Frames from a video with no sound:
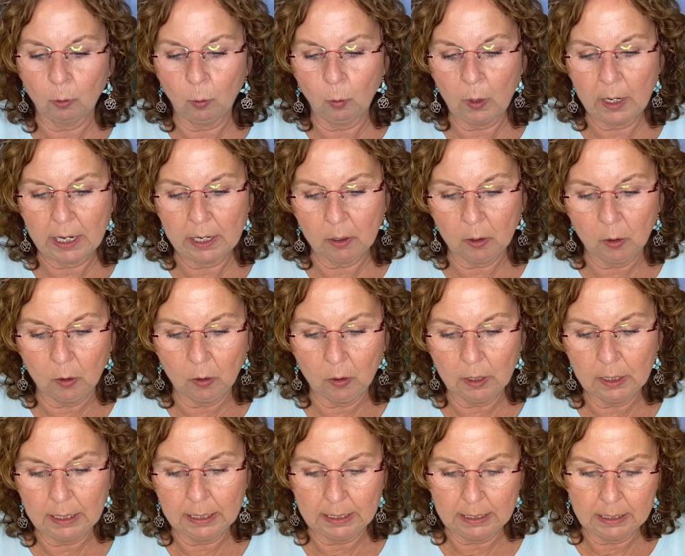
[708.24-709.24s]
whale
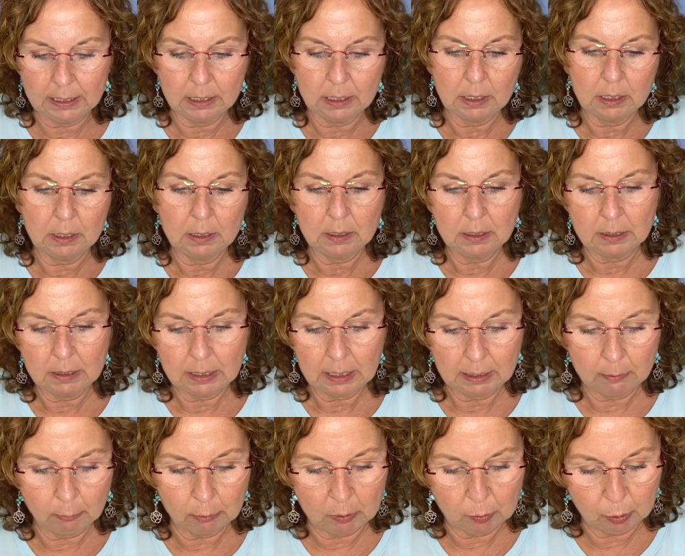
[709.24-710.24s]

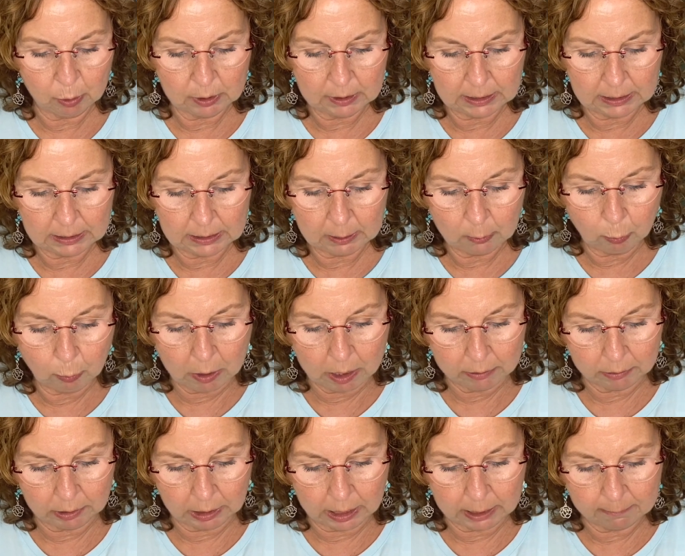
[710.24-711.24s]
representing
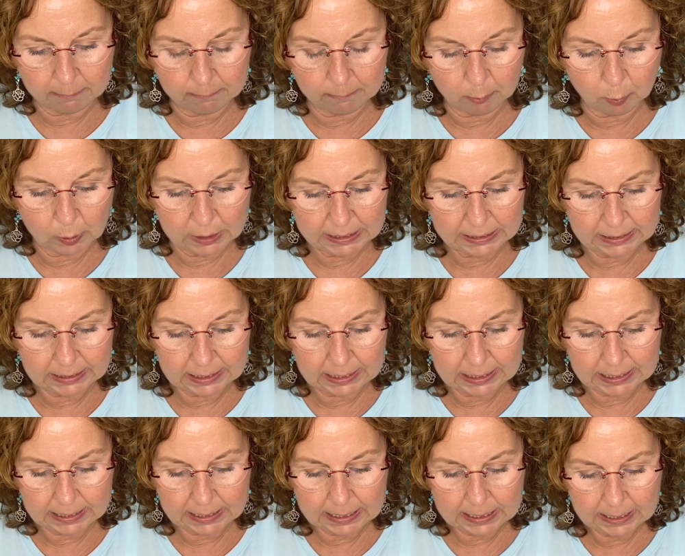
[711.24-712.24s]
Wildlife Voice,
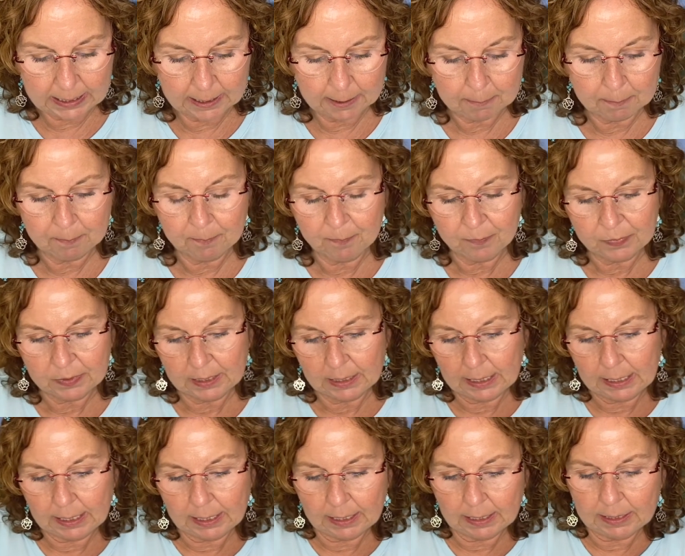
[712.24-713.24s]
Inc.
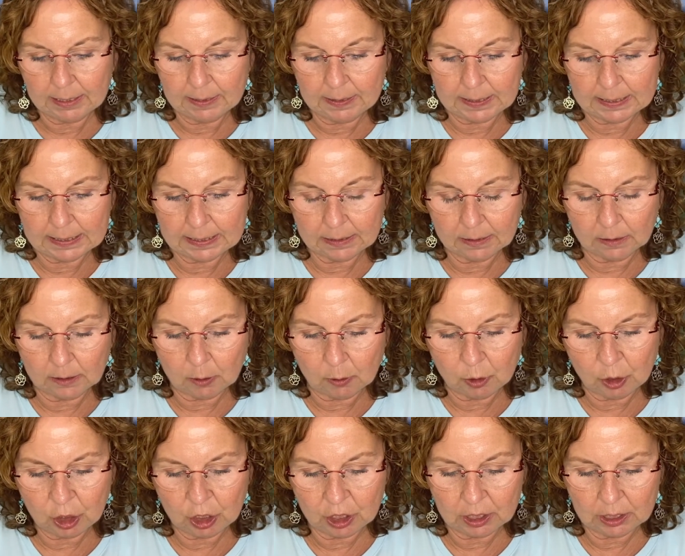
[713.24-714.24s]
This
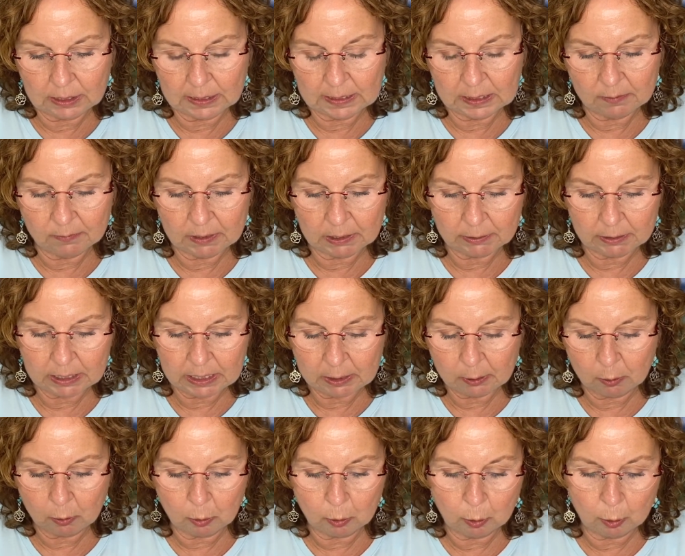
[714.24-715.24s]
lotion is very
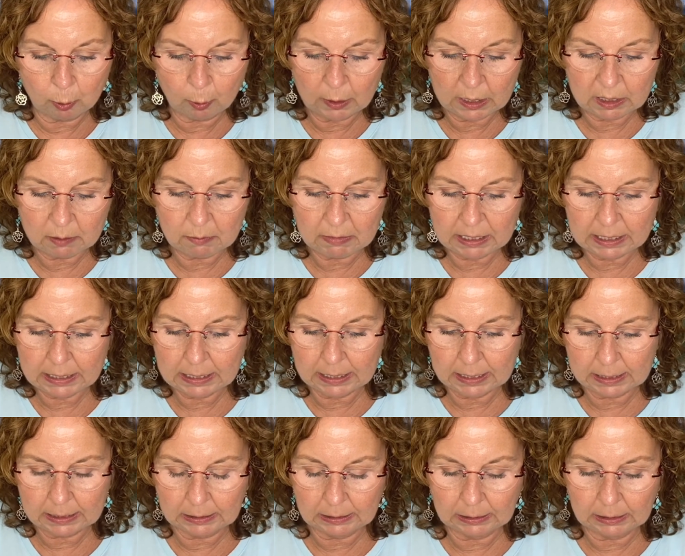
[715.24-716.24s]
creamy
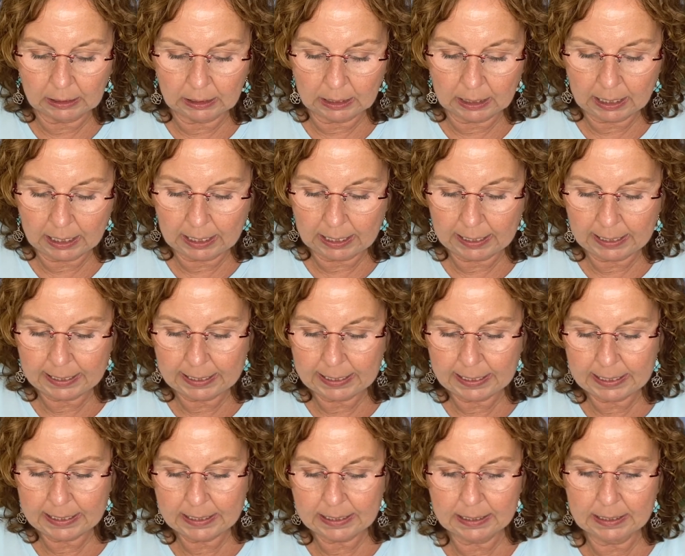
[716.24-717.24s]
and
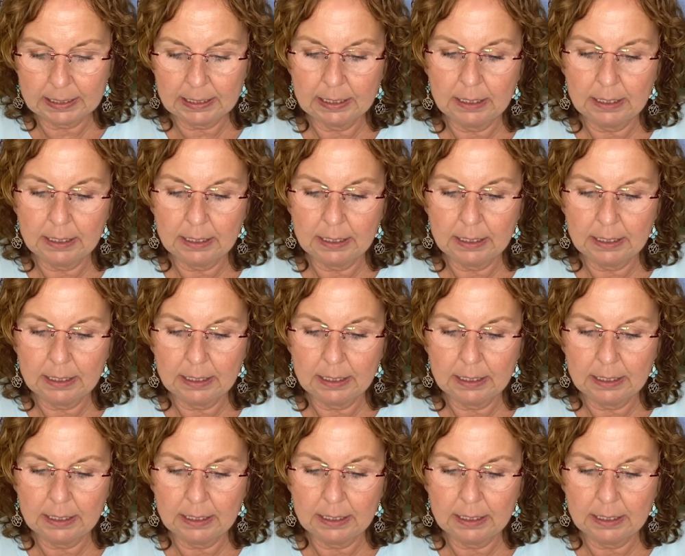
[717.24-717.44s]
light.